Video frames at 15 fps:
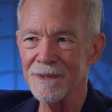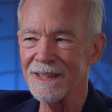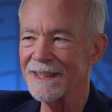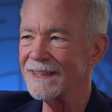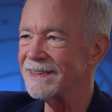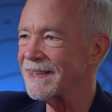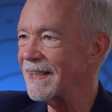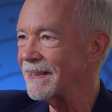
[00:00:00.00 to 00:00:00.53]

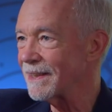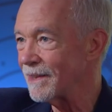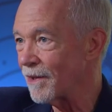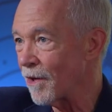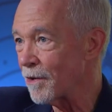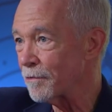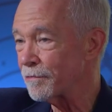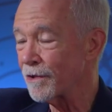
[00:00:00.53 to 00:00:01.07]
really taken
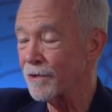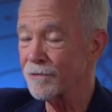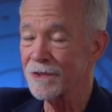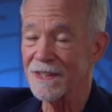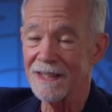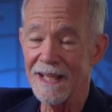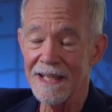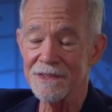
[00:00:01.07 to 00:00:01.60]
off over
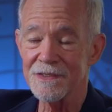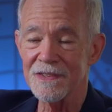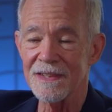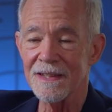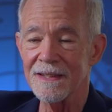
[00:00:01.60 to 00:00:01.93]
the last